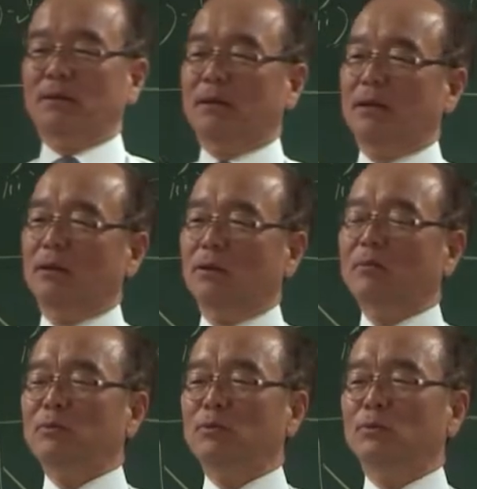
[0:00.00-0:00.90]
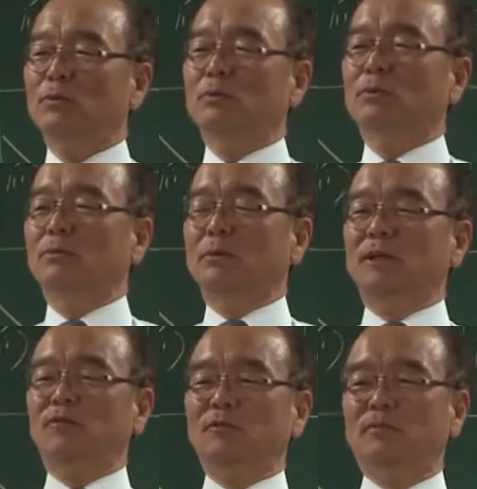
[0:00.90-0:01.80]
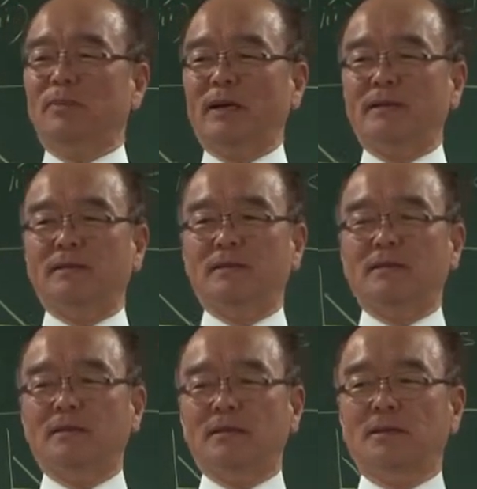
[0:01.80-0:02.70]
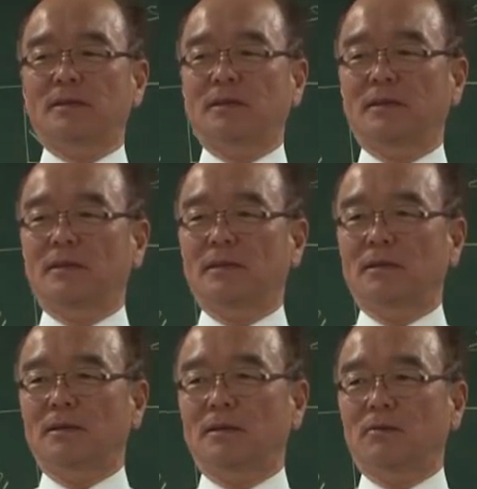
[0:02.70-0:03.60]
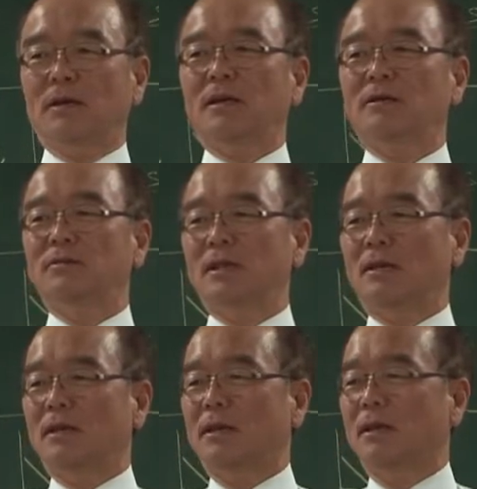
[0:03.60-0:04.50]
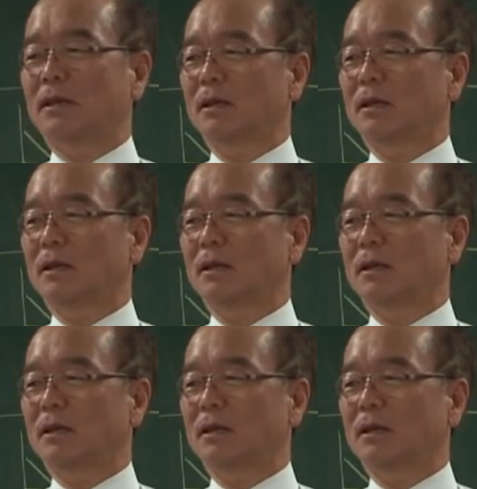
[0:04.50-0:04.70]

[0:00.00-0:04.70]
Okay. If you reduce price, what can you sell there?